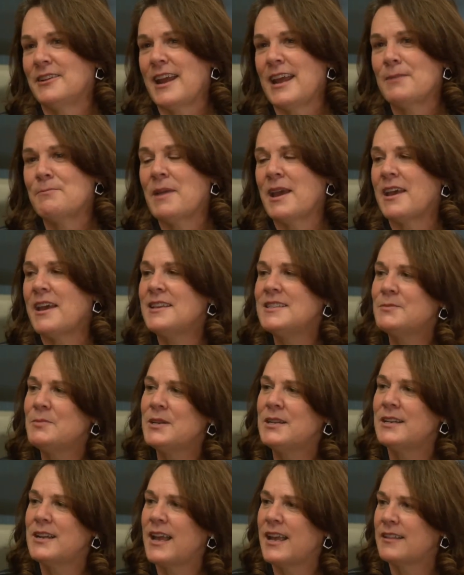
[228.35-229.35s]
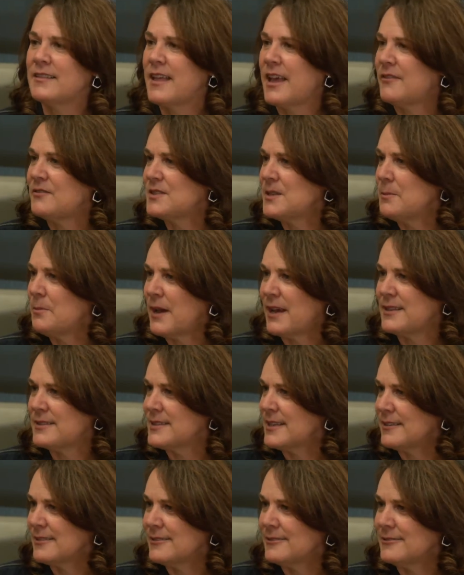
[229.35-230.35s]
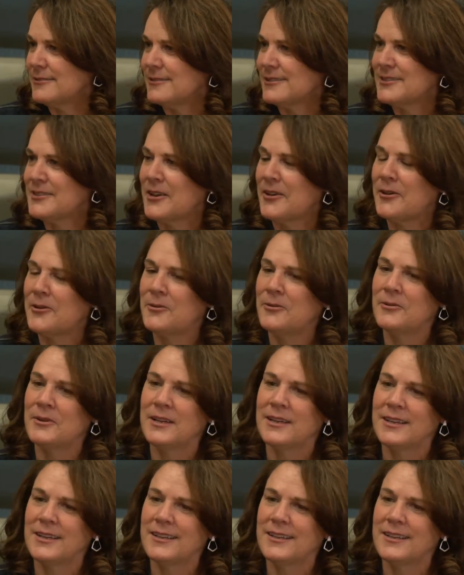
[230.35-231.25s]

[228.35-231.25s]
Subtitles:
And my husband and I love to bicycle, so